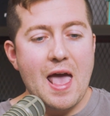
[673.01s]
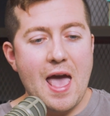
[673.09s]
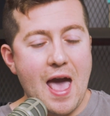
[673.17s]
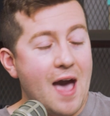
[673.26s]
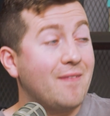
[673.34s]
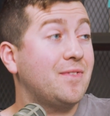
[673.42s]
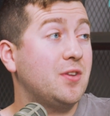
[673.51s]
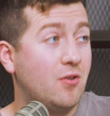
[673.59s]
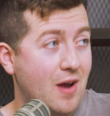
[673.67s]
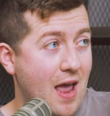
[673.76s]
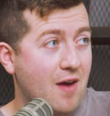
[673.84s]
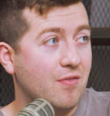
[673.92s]

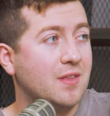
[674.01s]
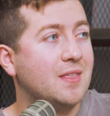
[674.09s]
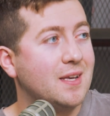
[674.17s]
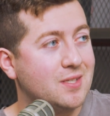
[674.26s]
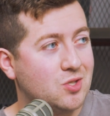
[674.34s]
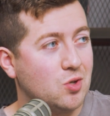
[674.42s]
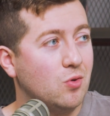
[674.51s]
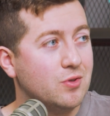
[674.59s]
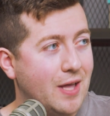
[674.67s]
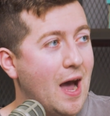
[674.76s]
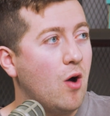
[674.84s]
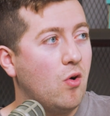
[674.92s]
After everything sold
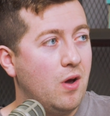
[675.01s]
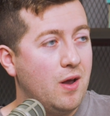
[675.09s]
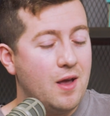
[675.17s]
out,